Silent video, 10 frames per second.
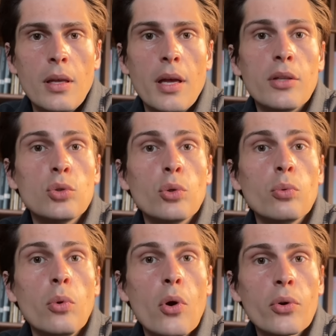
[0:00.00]
And to
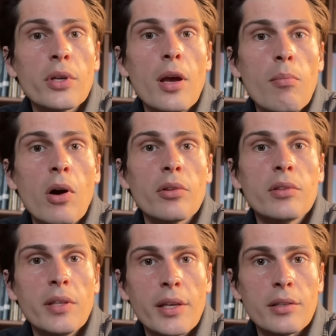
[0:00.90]
worry about
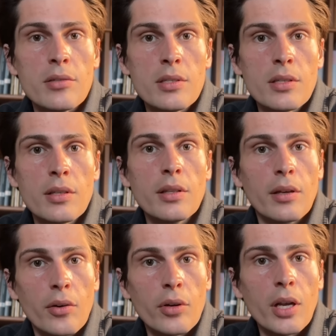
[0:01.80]
things that
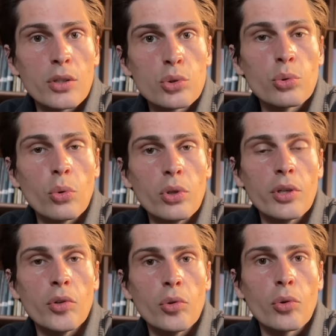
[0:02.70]
are not truly
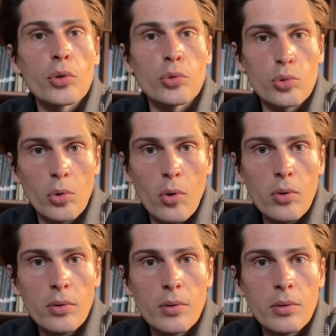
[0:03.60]
in your control